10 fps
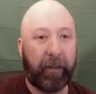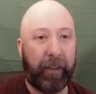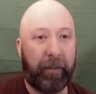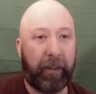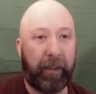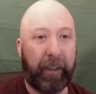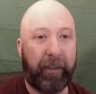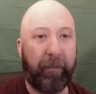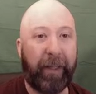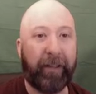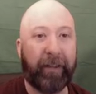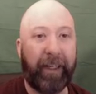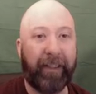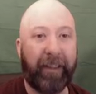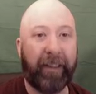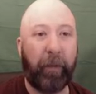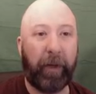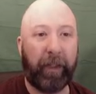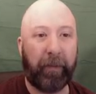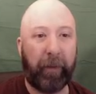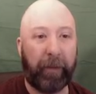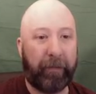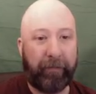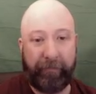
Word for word: Team's collective mental state is disappointing at the moment.